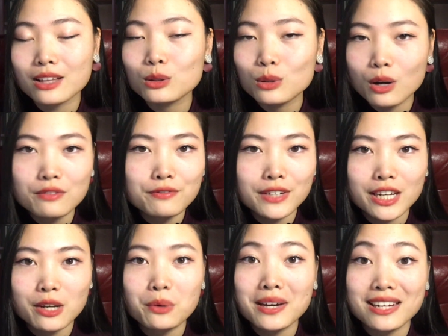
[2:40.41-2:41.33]
long
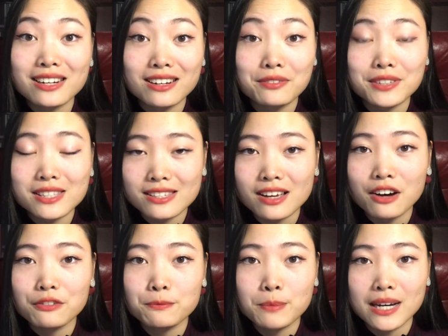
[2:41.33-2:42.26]
video in and of itself,